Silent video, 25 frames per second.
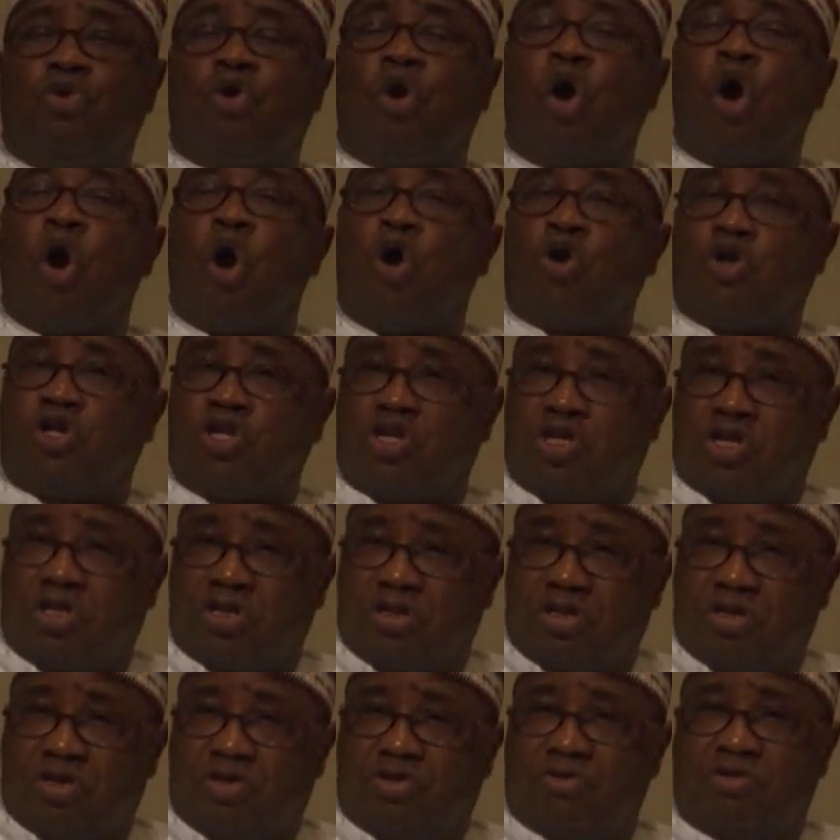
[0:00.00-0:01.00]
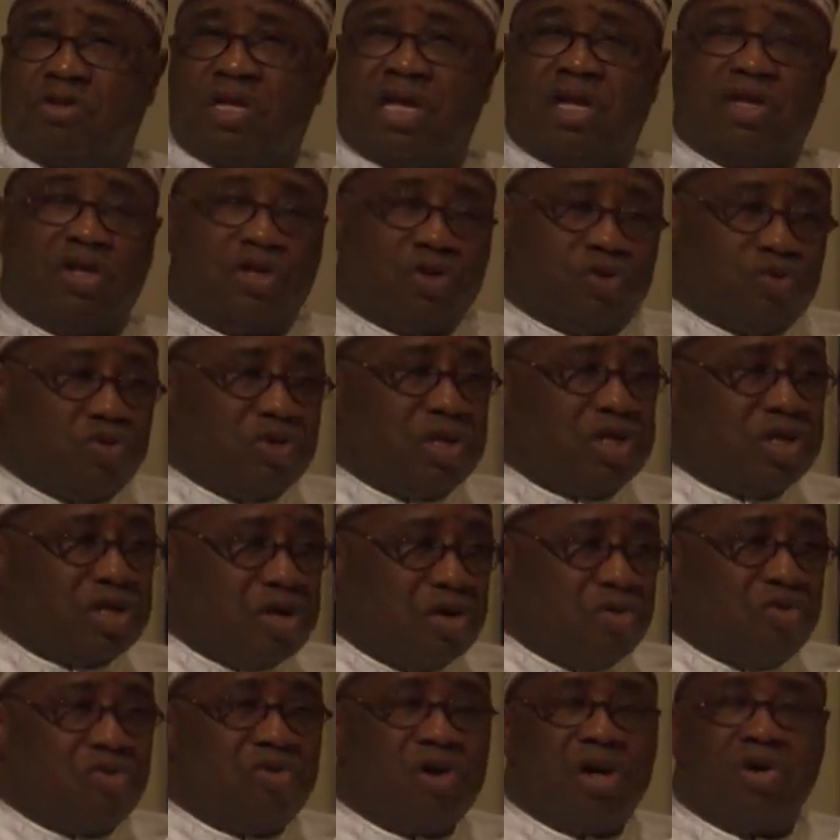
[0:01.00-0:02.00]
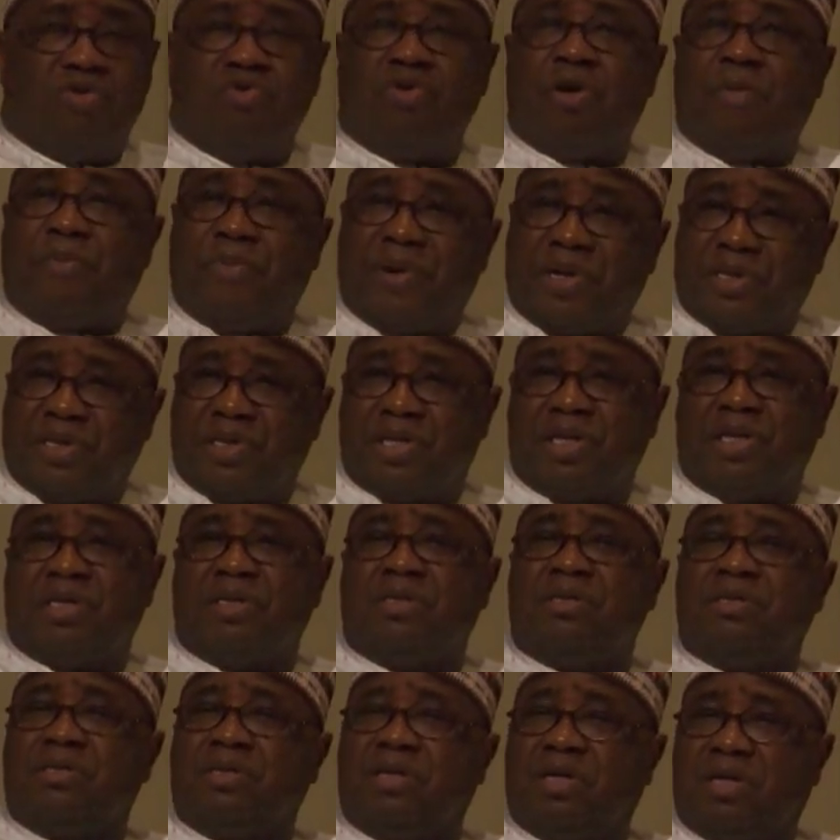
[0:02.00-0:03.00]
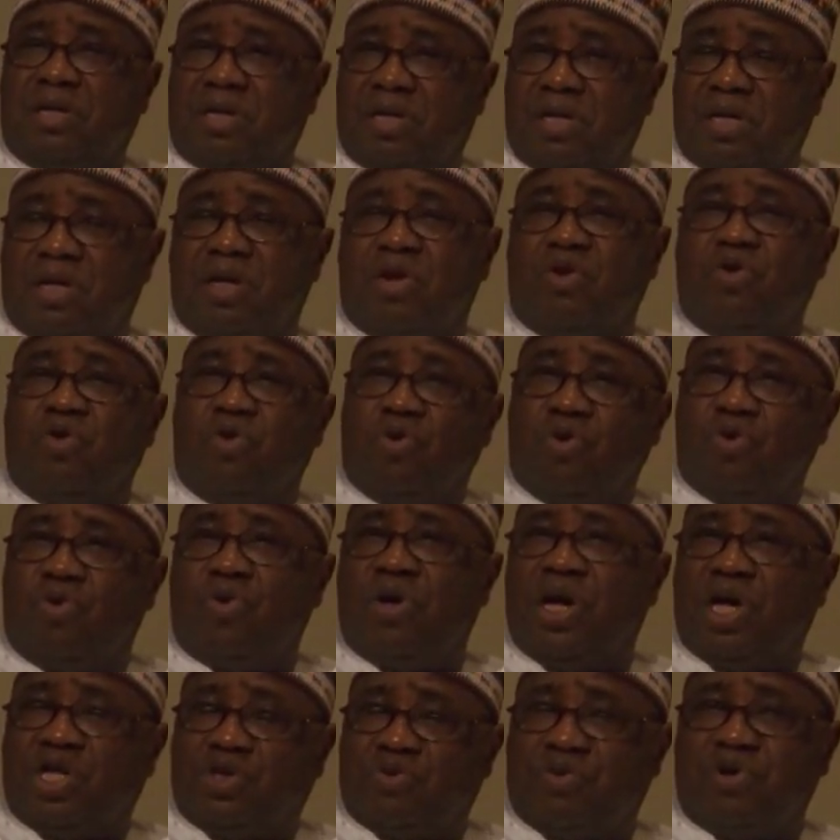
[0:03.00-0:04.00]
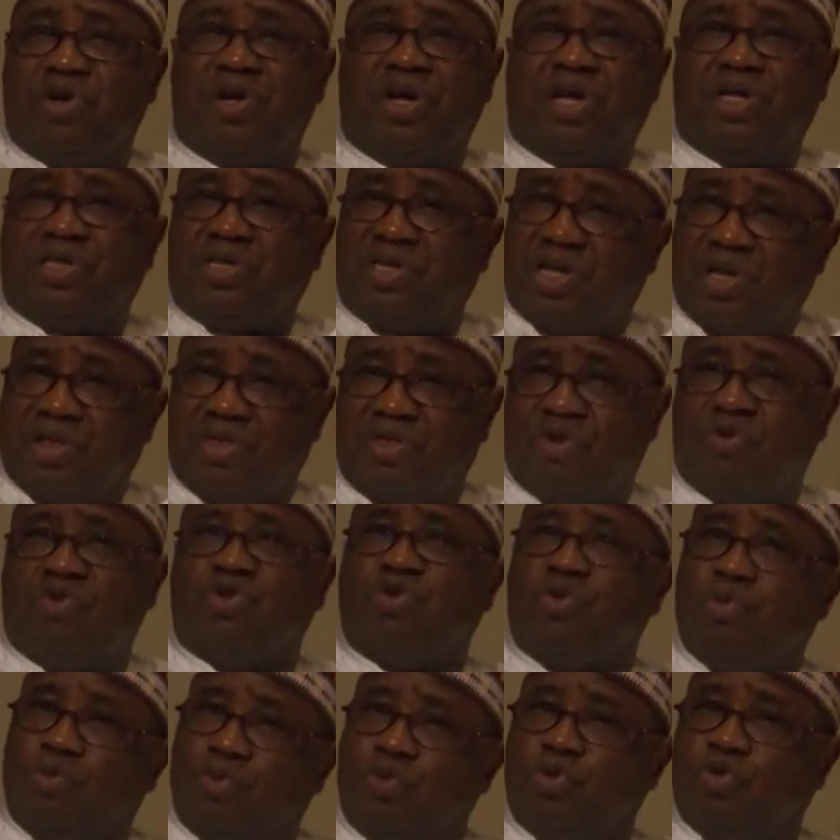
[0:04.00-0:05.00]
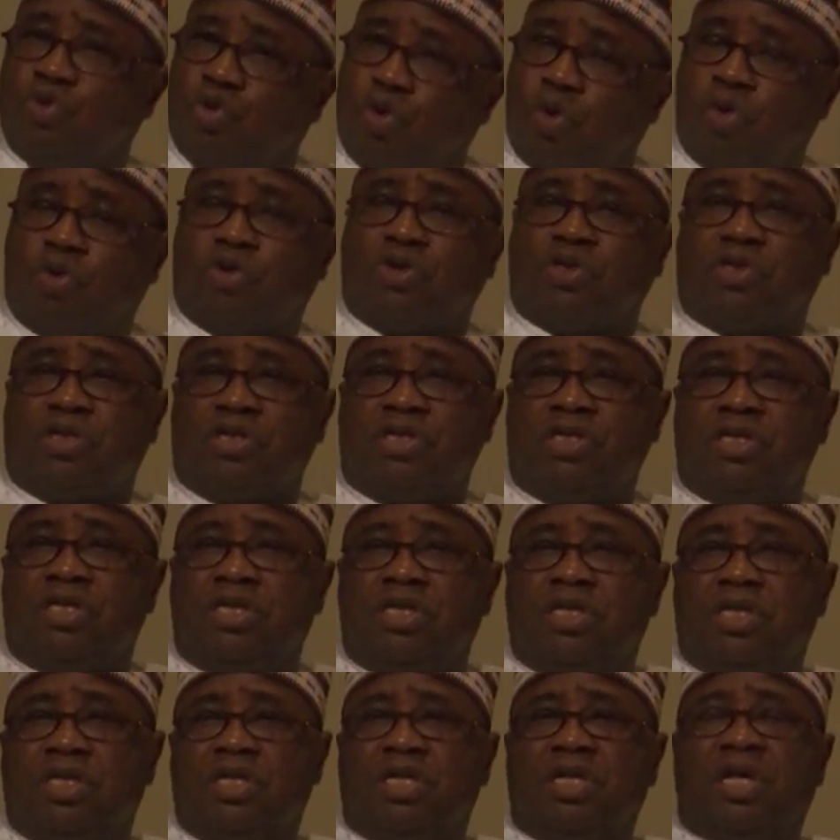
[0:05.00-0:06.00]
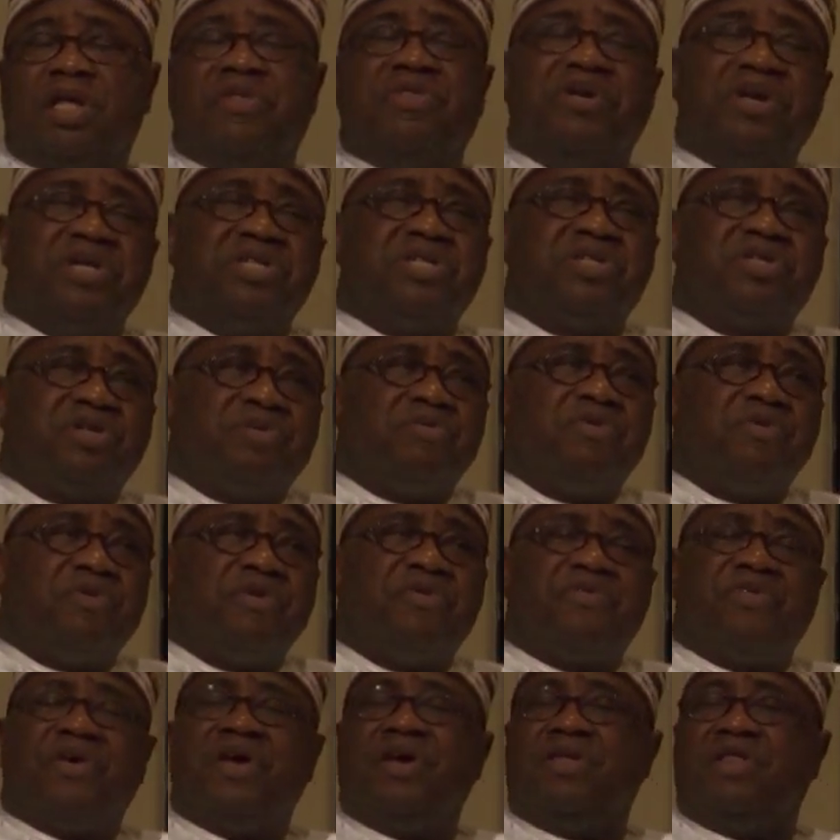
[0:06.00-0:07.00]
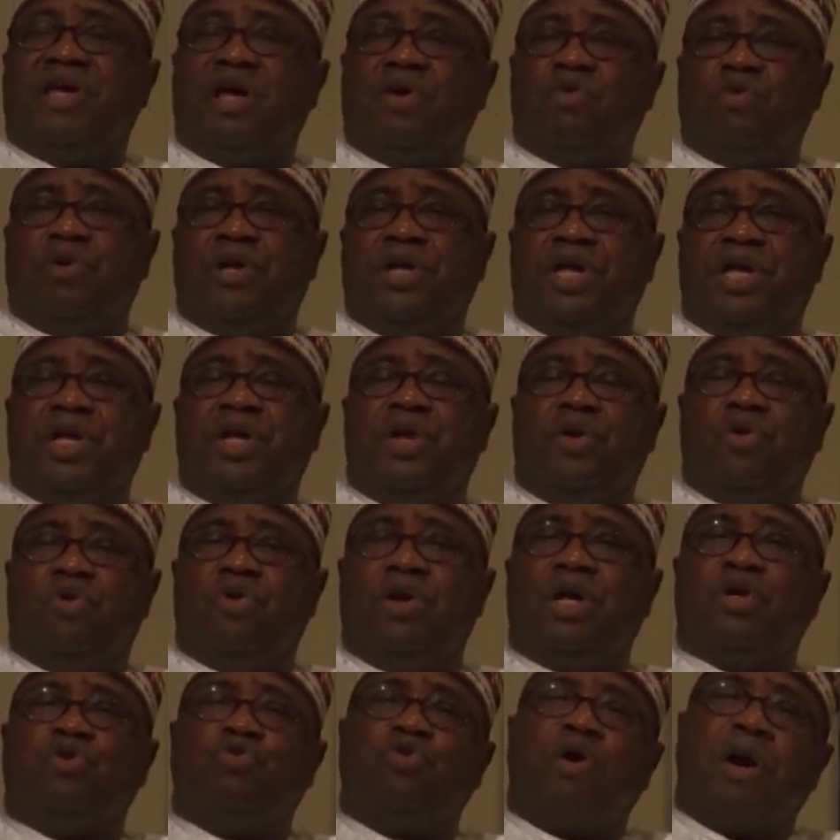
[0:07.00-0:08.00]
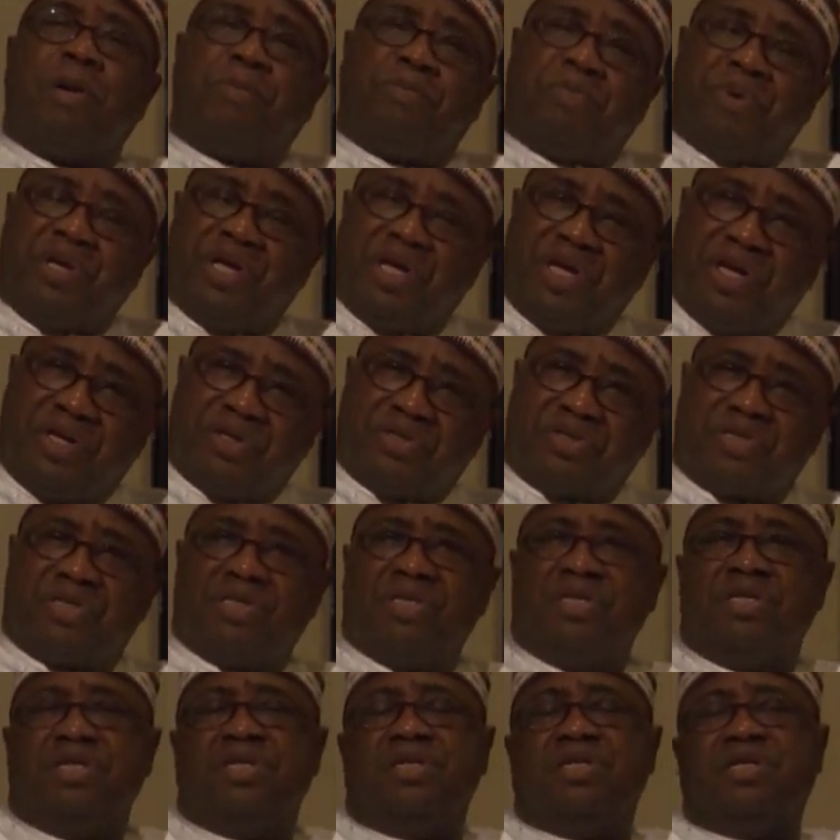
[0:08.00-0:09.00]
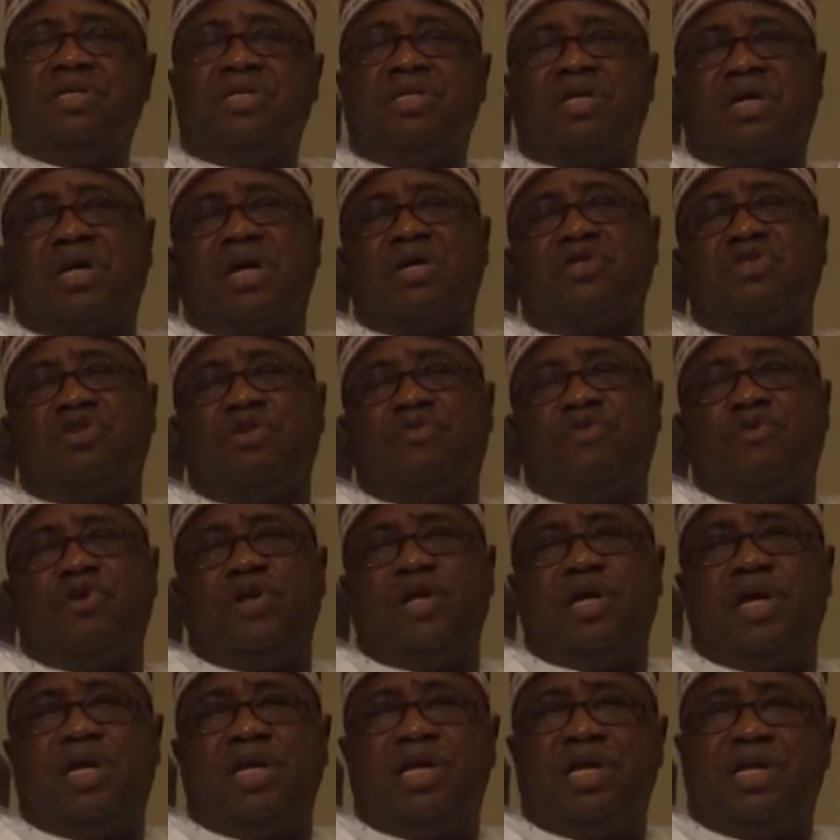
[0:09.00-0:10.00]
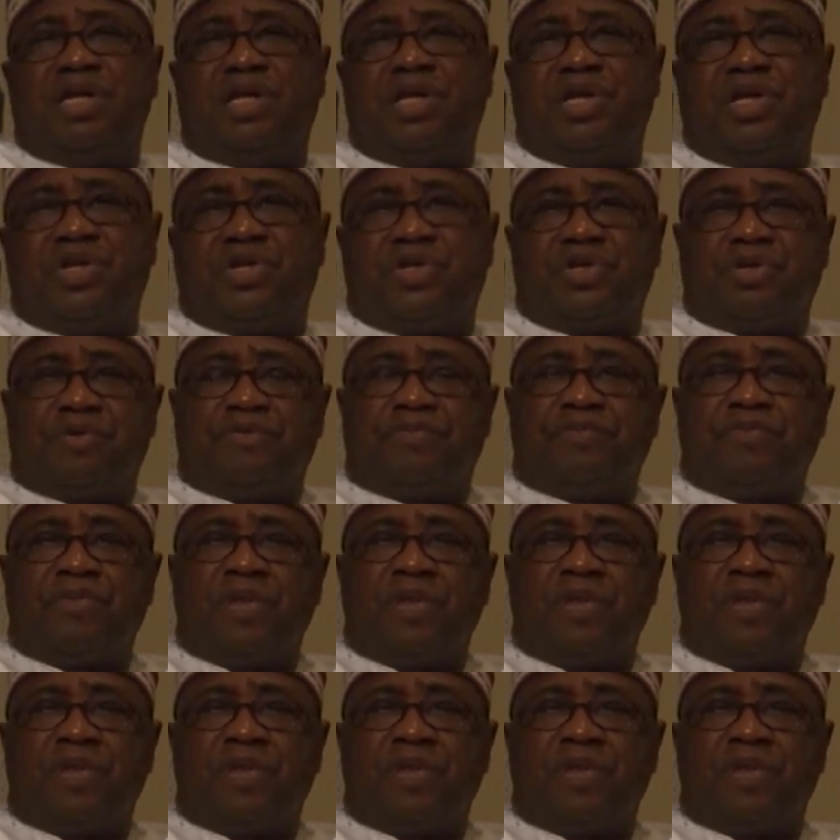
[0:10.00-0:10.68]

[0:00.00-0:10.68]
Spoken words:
courts so that the students can go and do a practical law experience in those moot courts. These are some of the things that we did in order to appease the Council for Legal Education.